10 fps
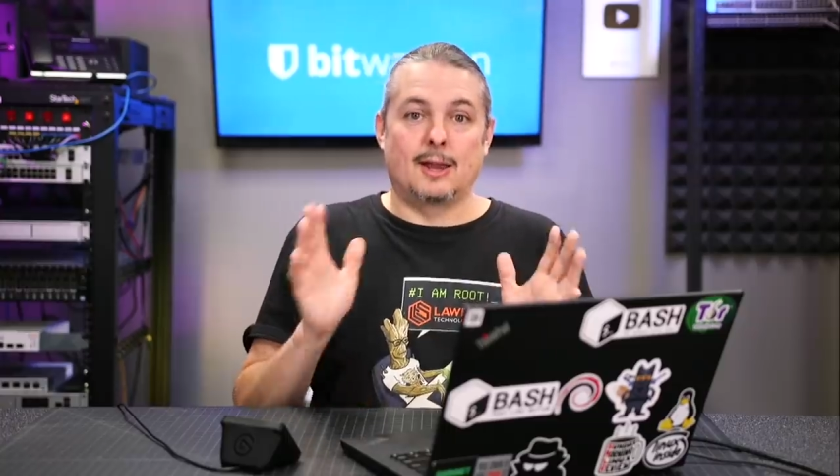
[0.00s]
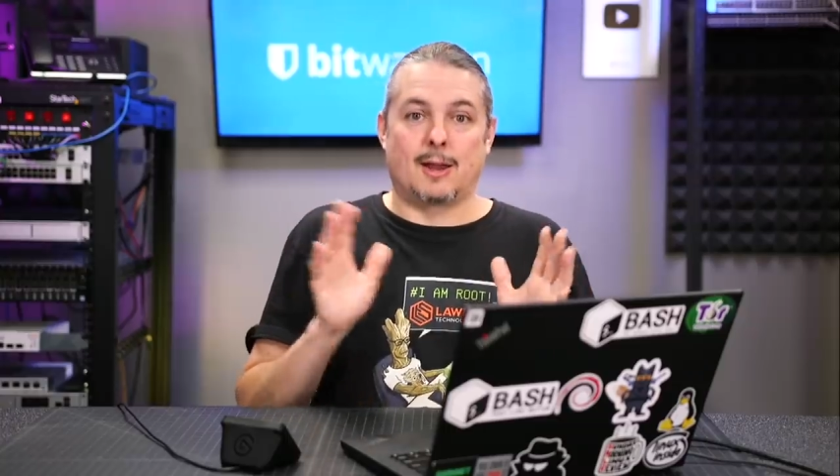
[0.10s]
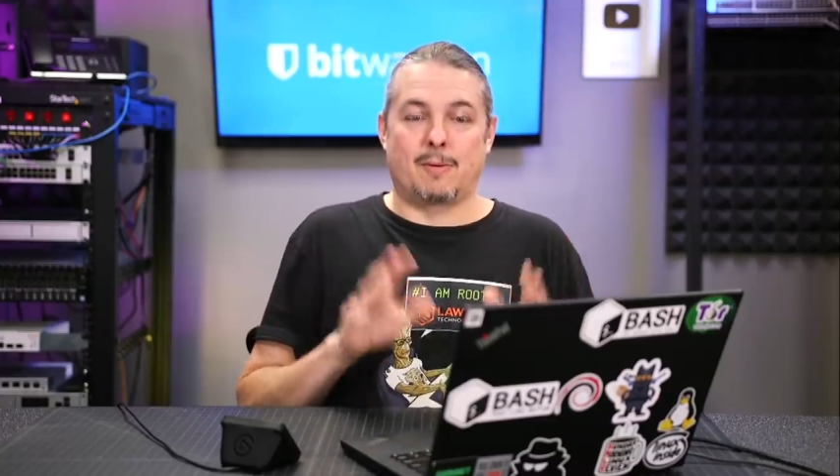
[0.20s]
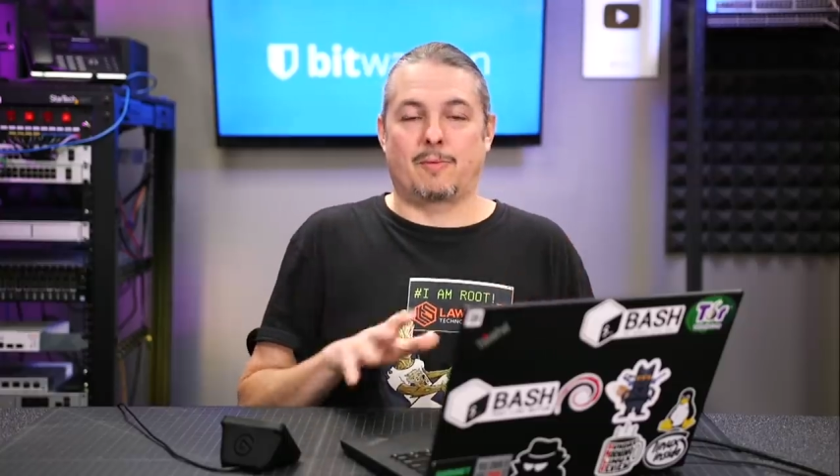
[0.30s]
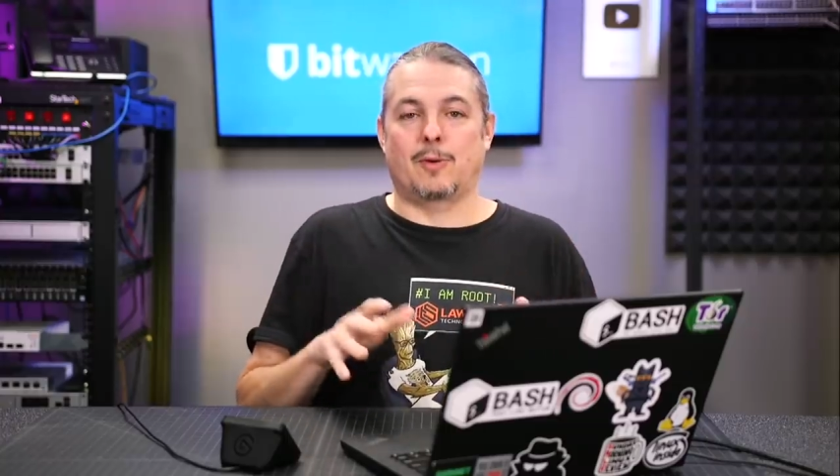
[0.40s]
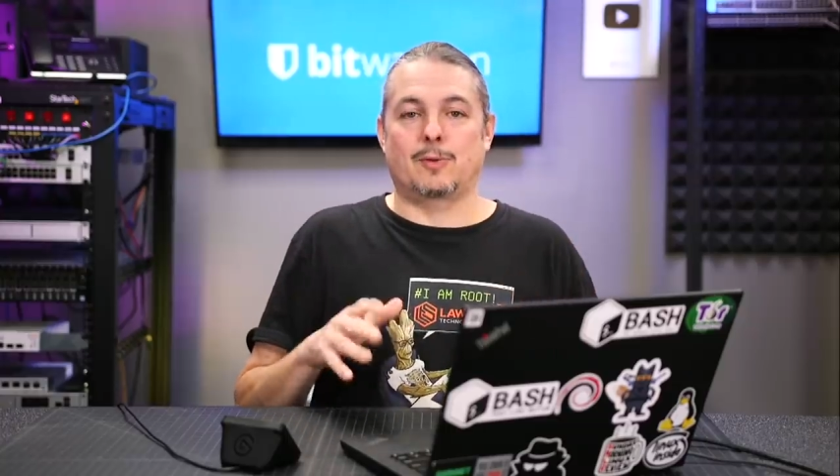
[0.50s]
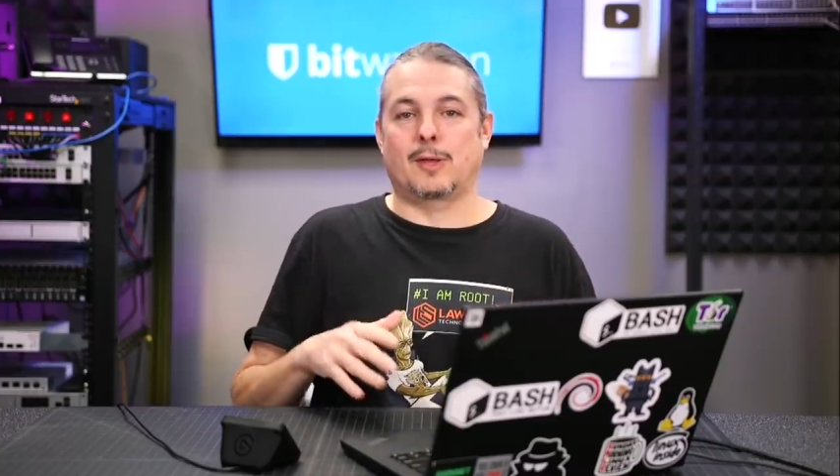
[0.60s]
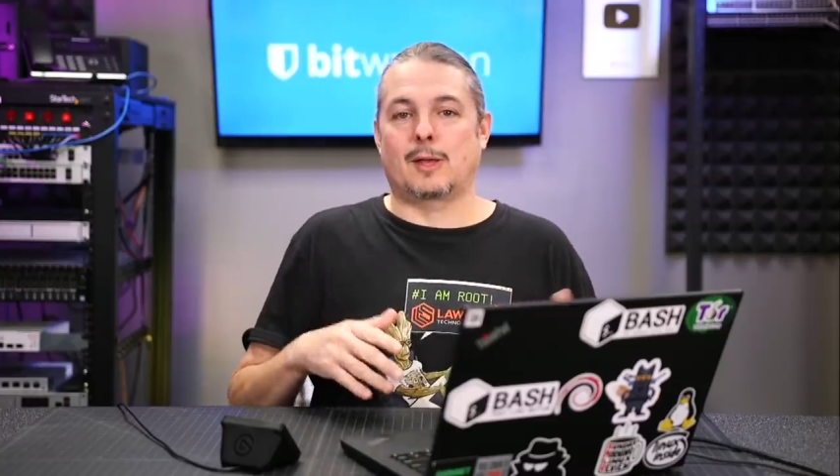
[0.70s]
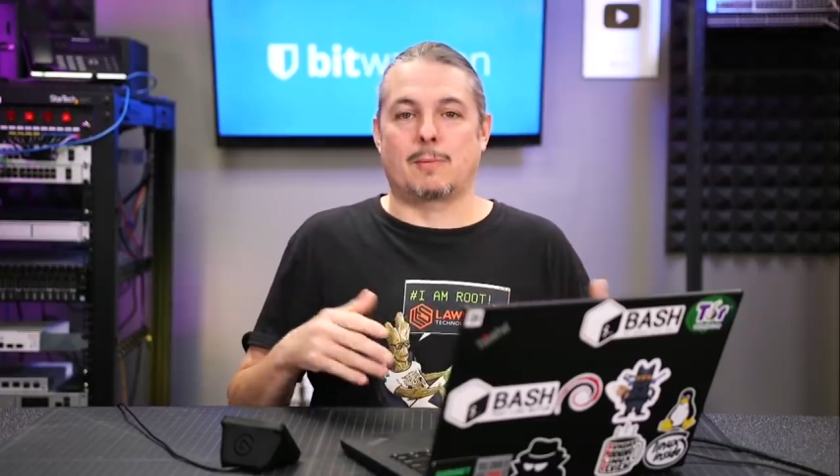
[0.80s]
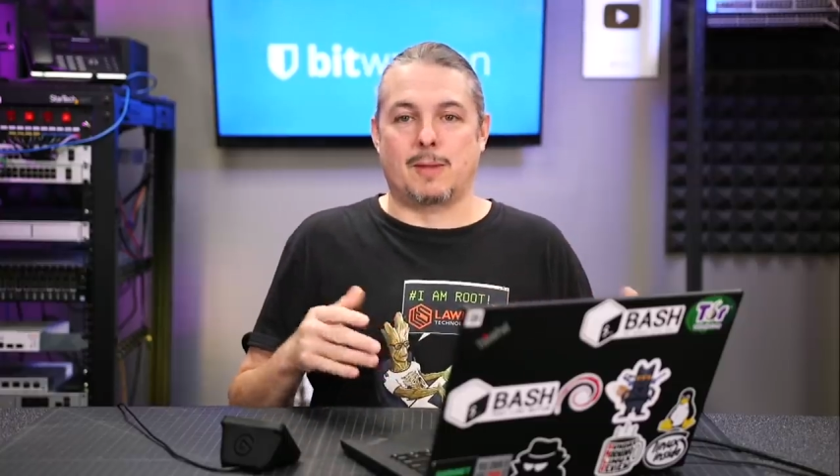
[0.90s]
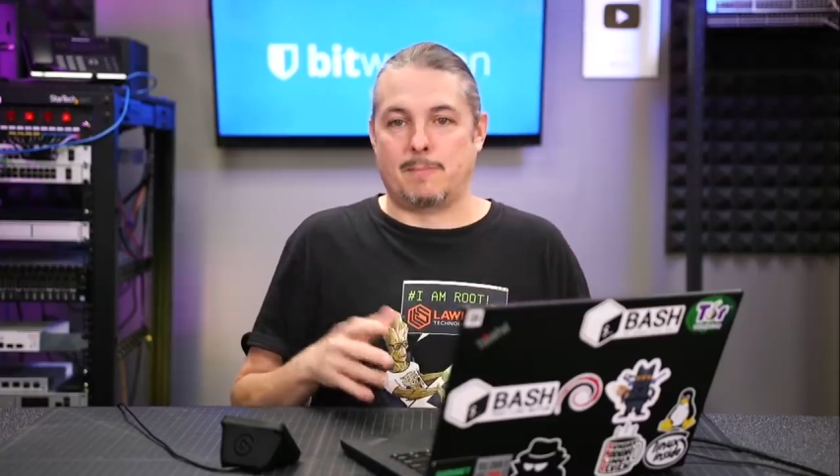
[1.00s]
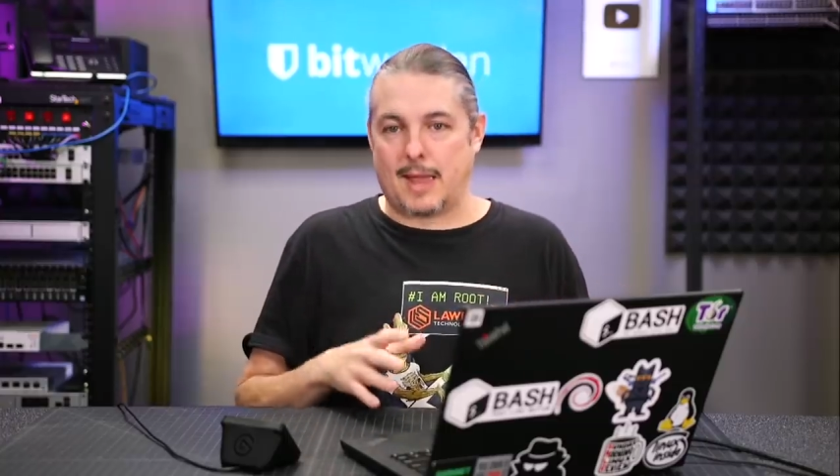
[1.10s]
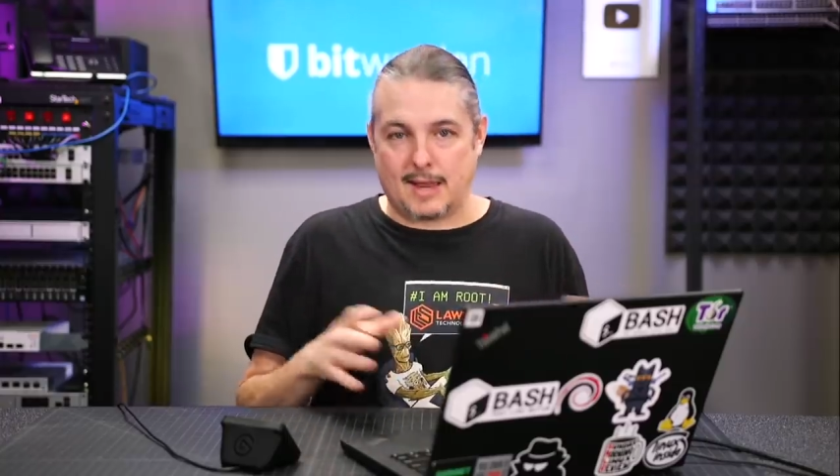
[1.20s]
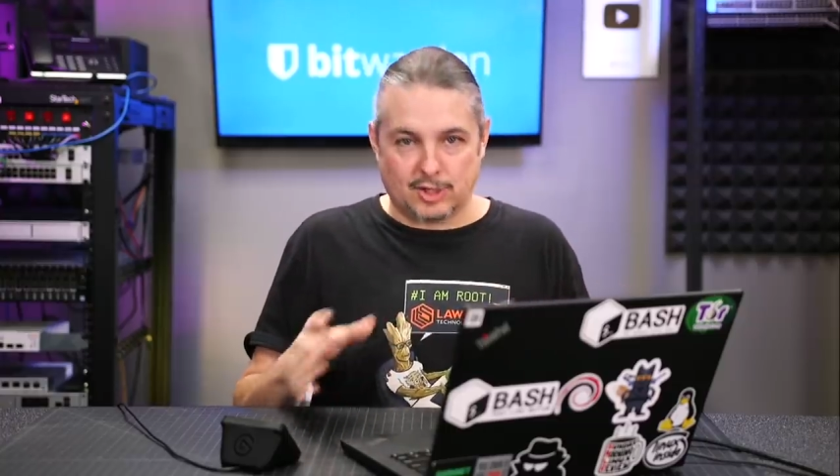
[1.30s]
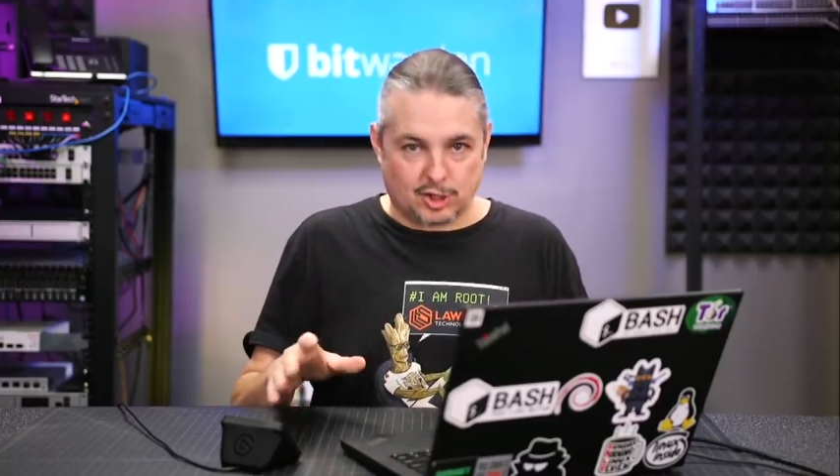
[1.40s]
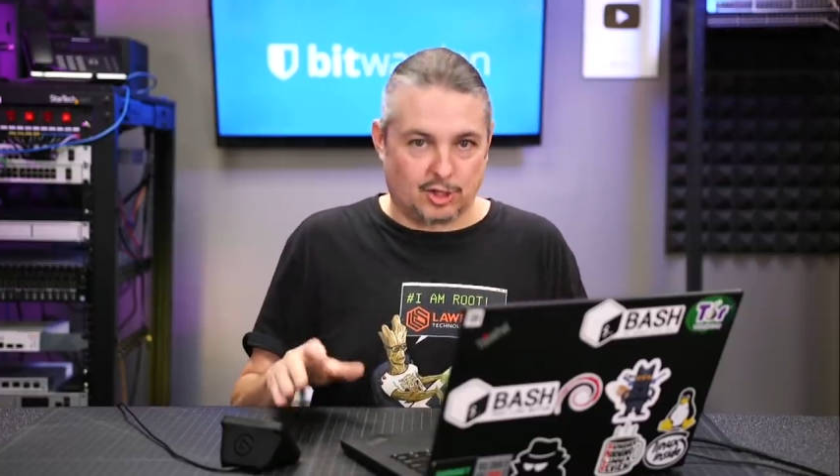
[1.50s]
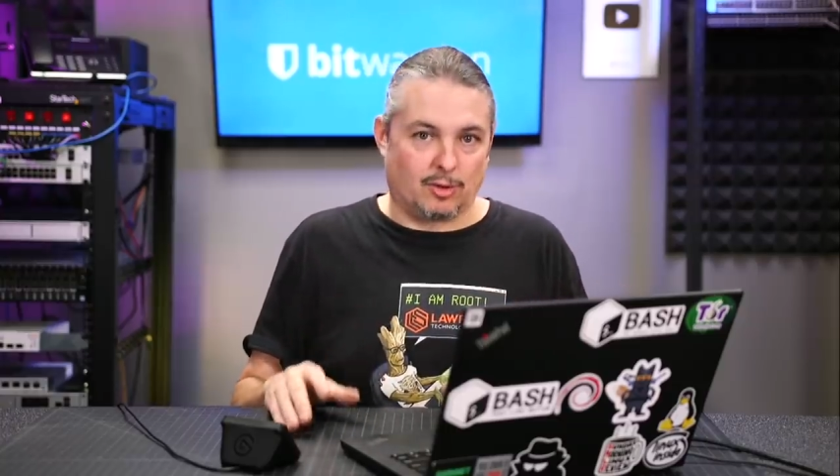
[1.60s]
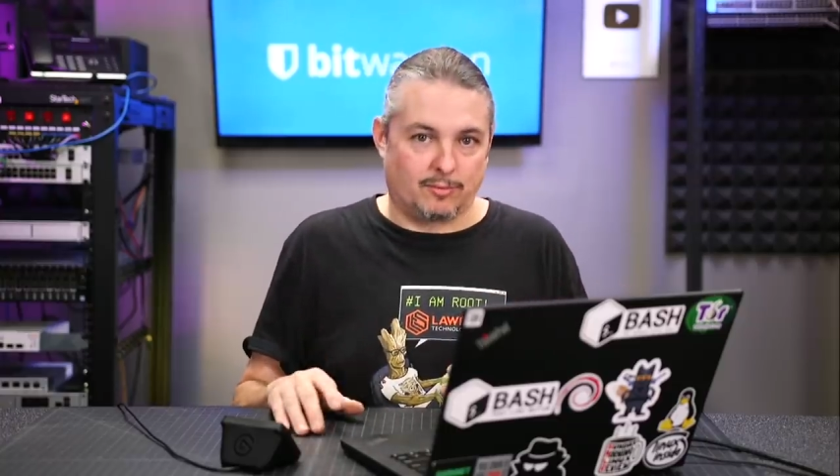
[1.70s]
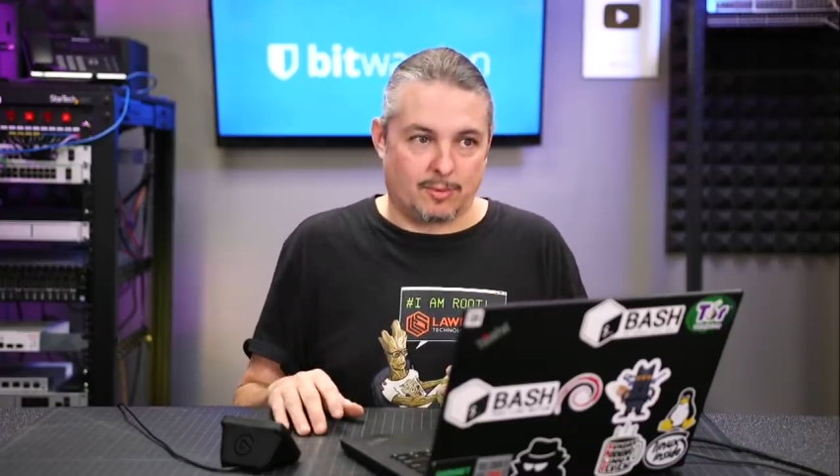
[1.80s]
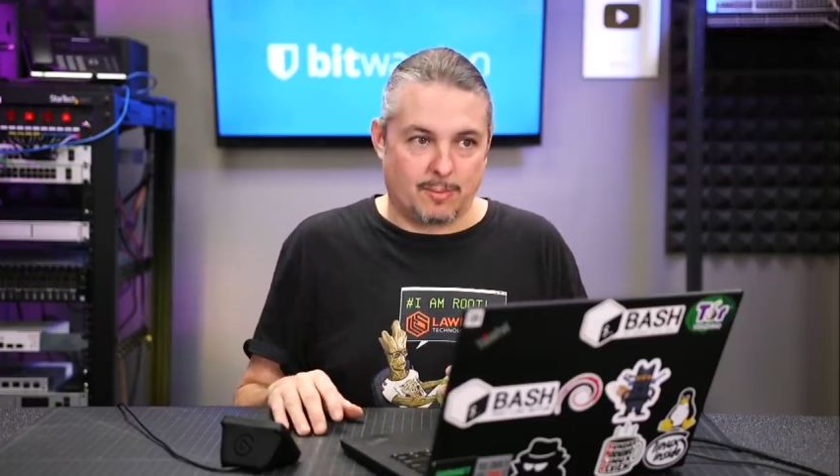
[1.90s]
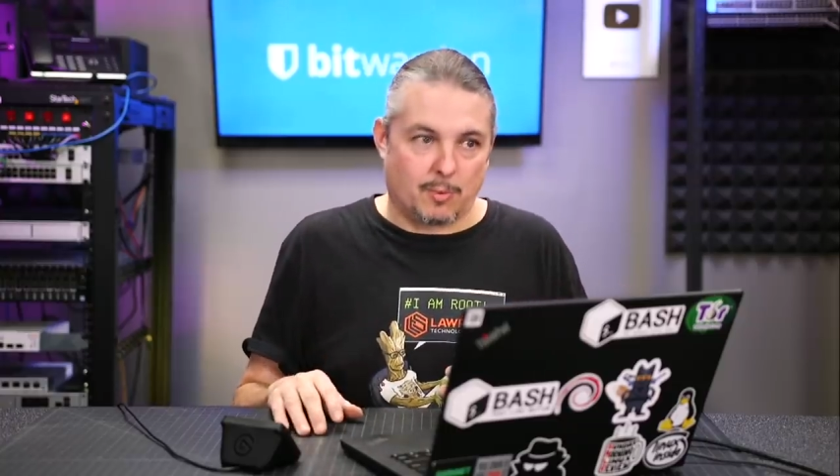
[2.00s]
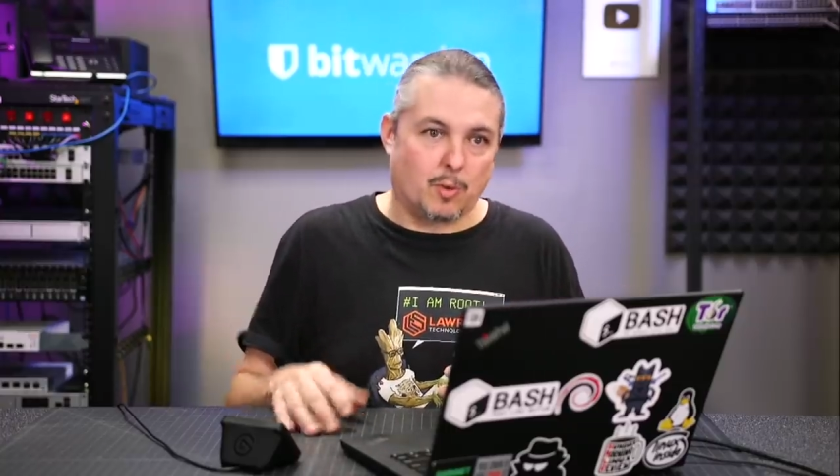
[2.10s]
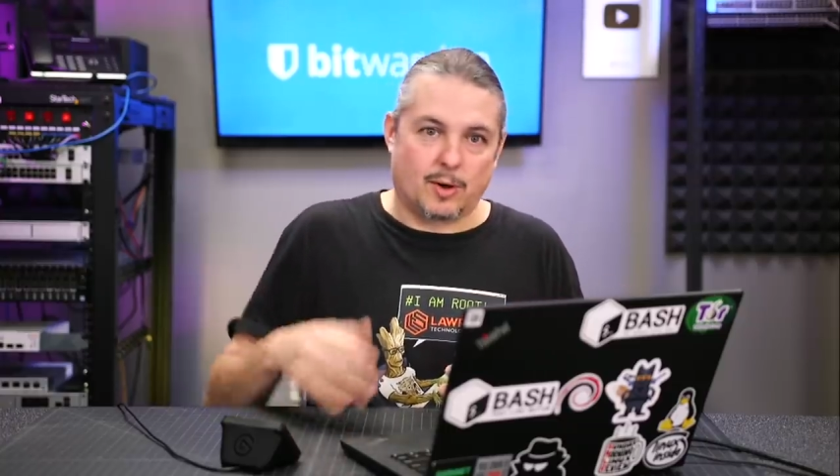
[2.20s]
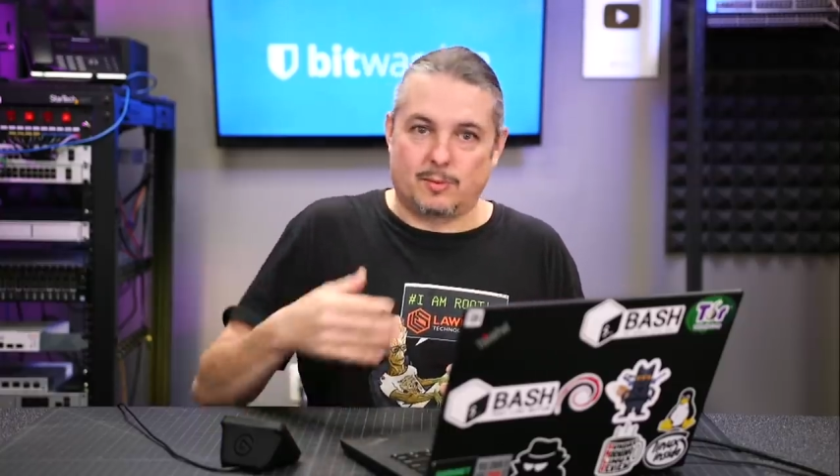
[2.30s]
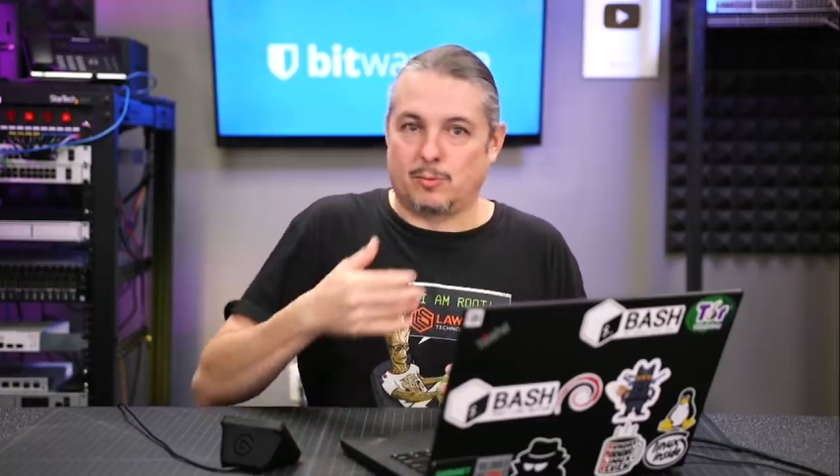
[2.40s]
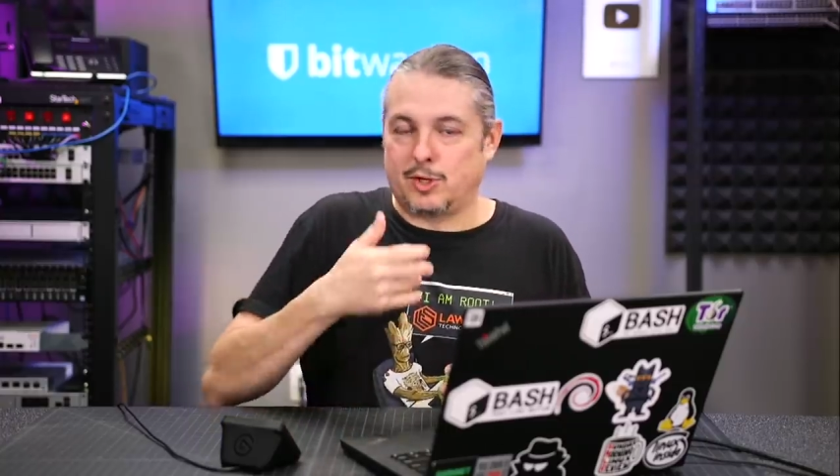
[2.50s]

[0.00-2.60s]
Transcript: Now, before you think I'm a paid shill from Bitwarden,